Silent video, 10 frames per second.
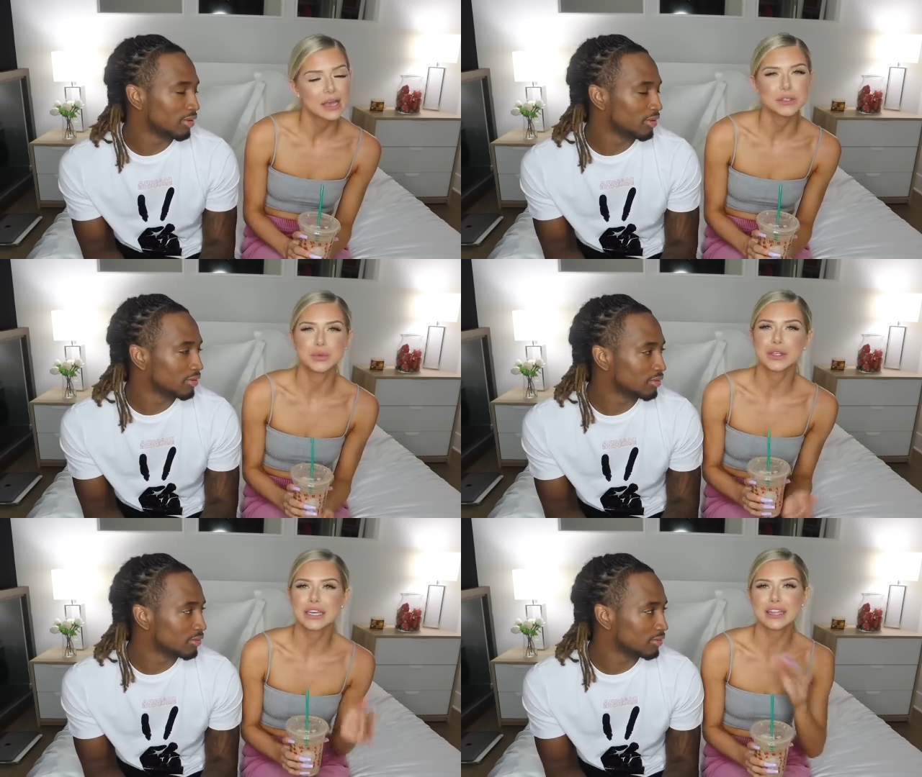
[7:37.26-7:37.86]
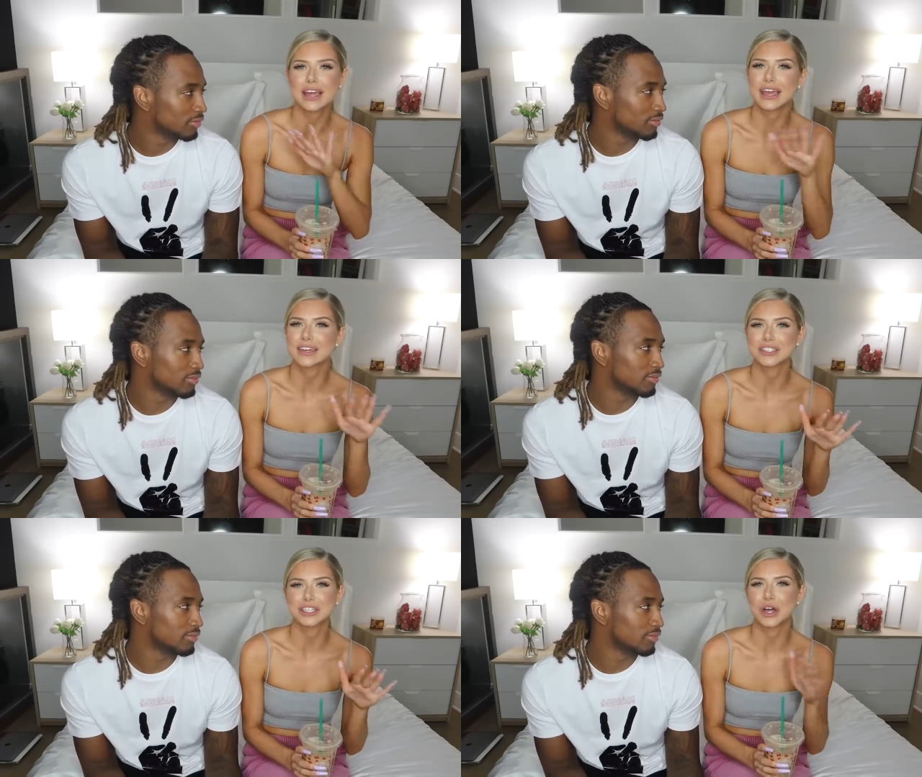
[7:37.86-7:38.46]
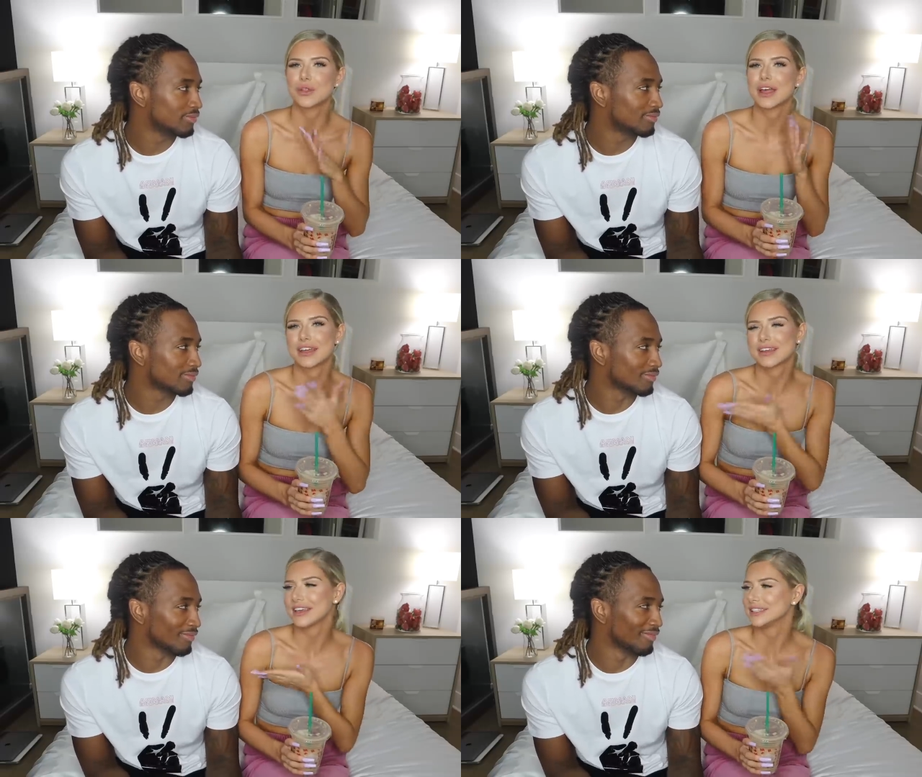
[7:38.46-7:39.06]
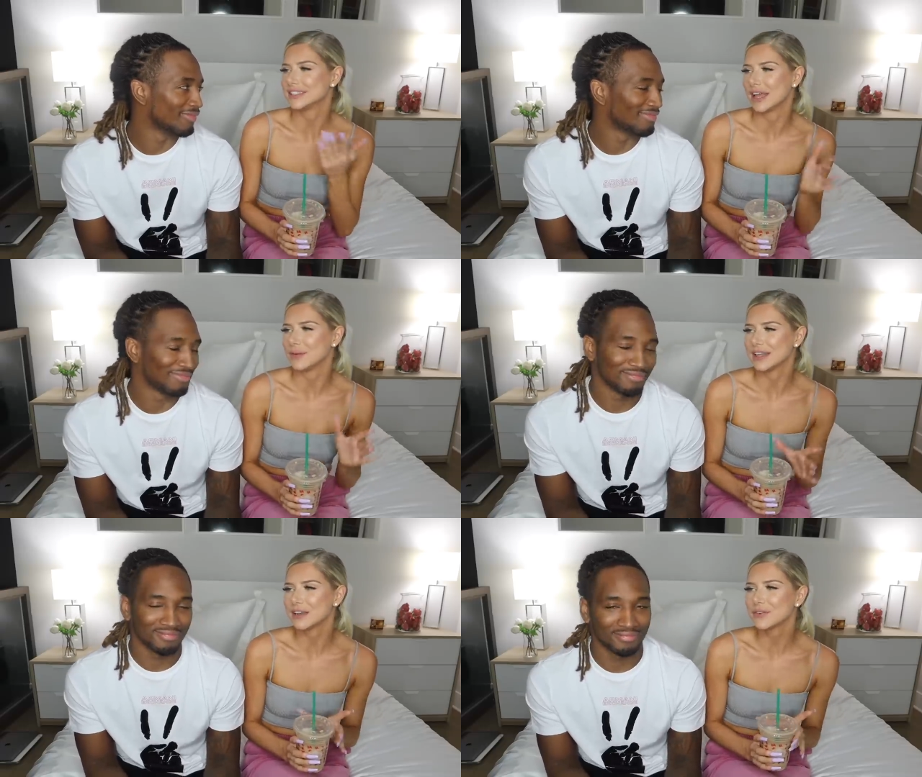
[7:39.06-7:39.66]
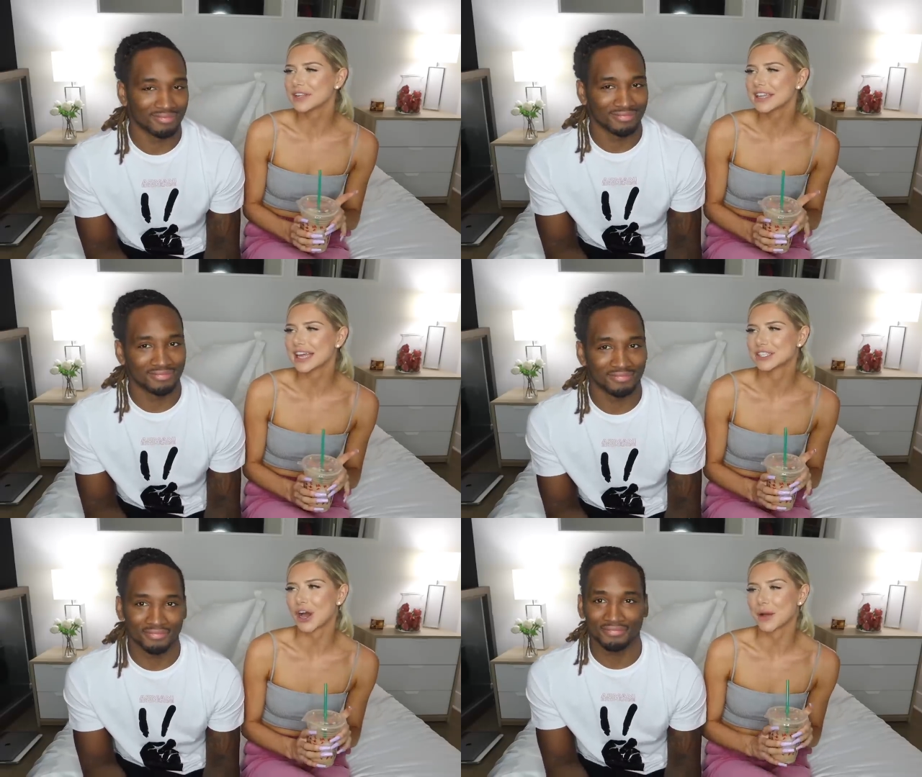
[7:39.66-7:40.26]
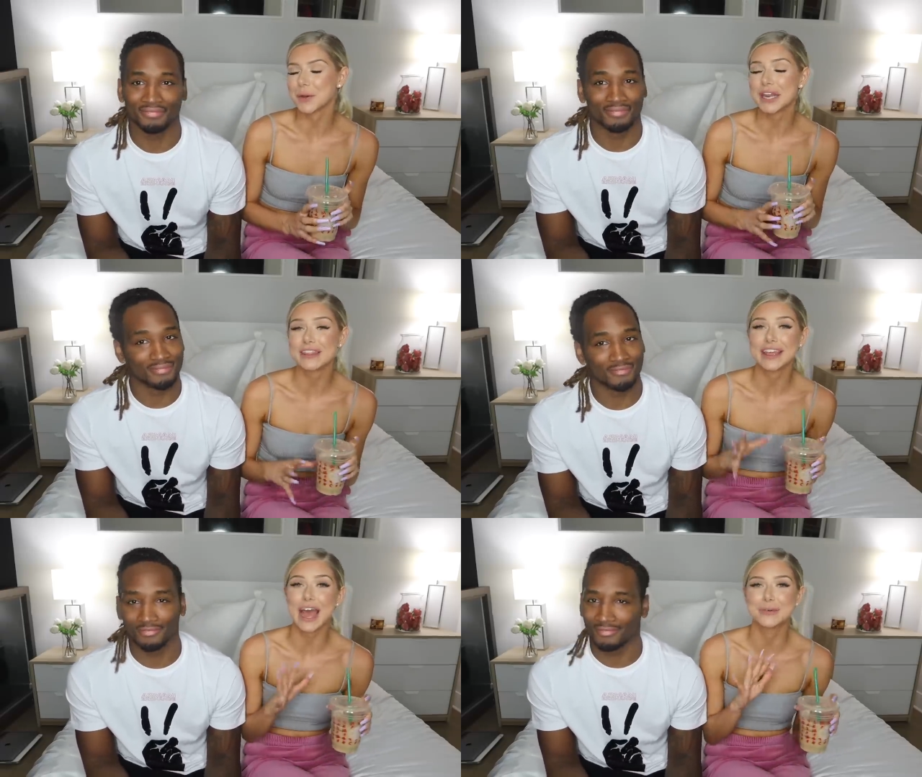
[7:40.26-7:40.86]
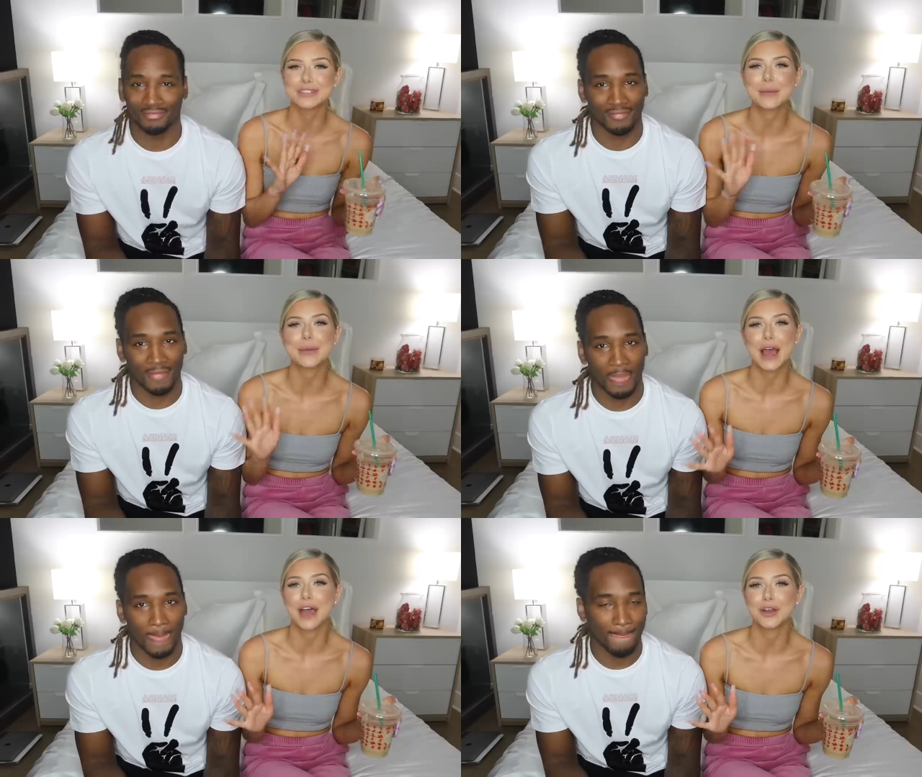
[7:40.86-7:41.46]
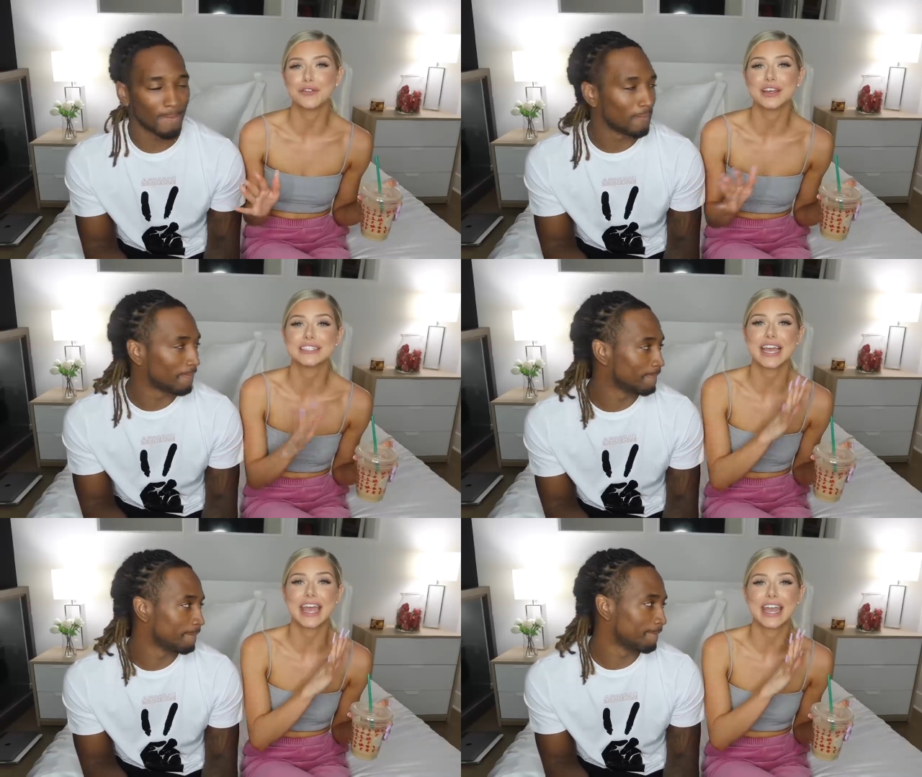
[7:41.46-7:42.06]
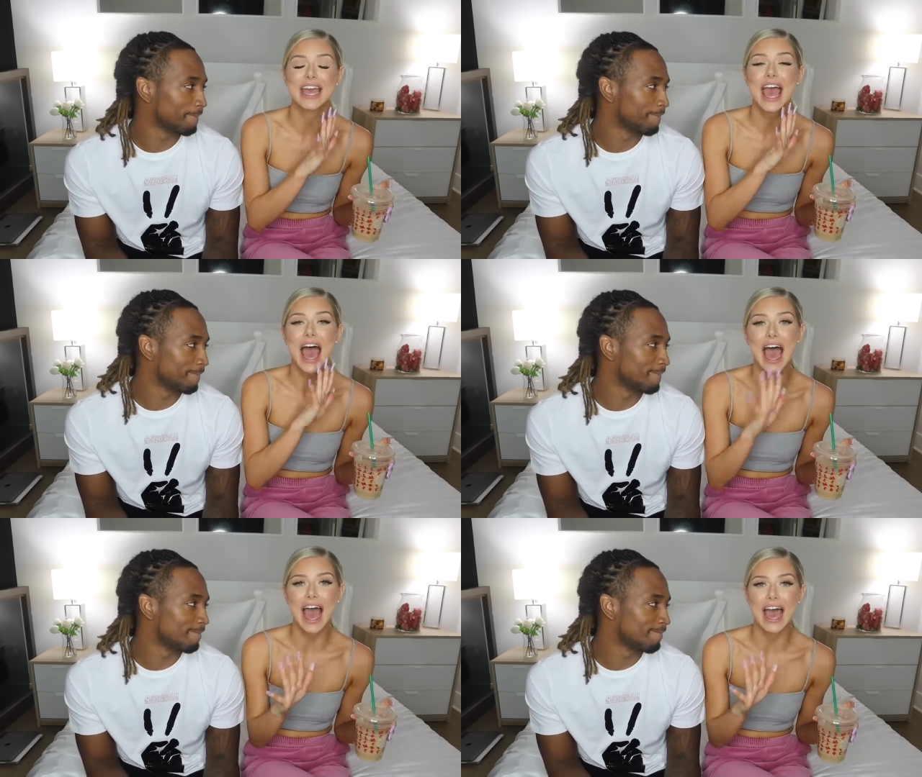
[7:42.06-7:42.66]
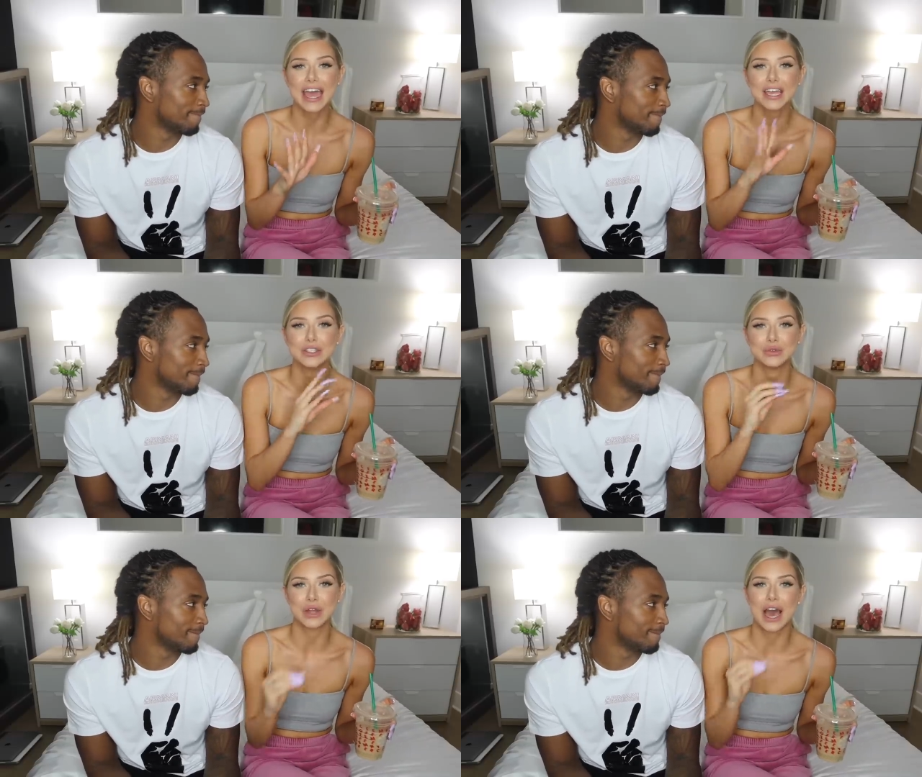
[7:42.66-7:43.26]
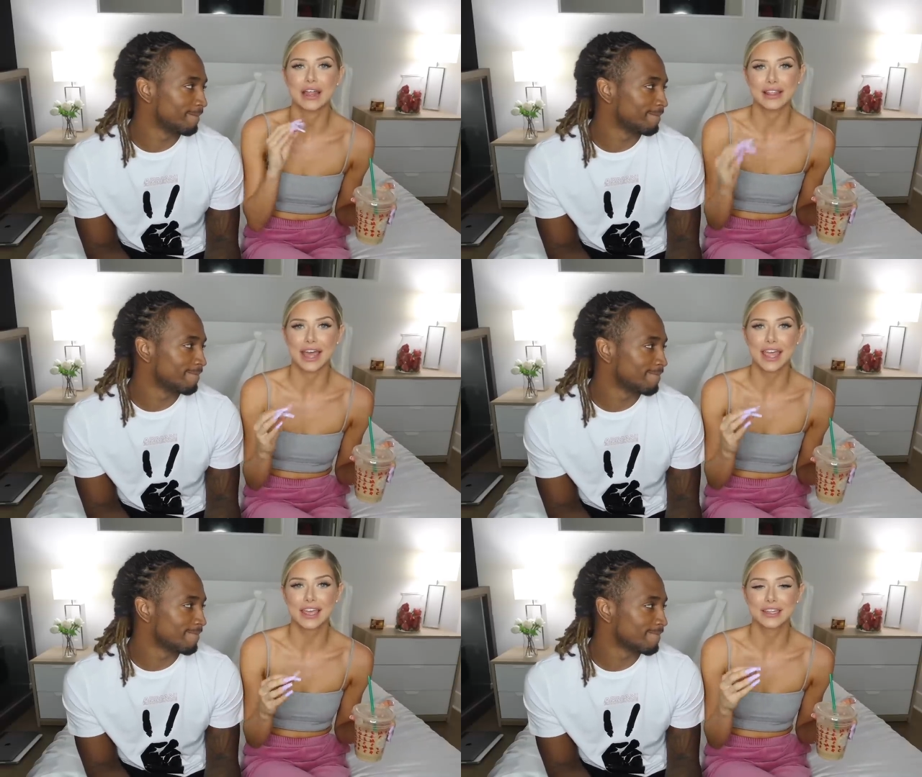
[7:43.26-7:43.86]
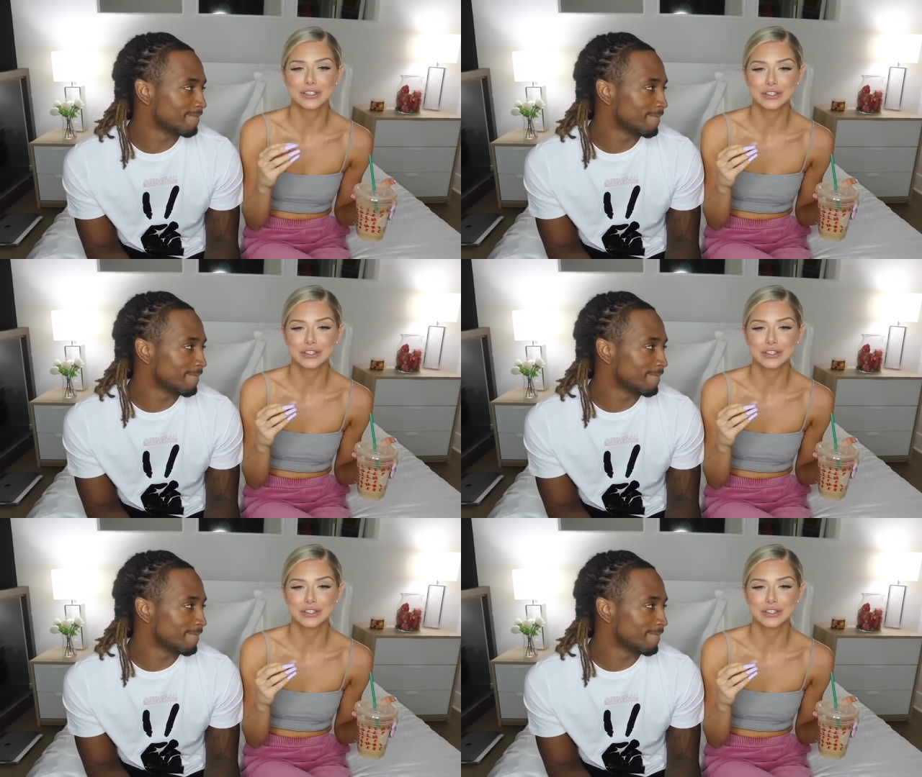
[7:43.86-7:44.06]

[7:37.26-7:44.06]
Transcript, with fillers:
Speaker 1: it was really like chill, like he said. We didn't really like talk about anything. I was like beyond nervous and I do not like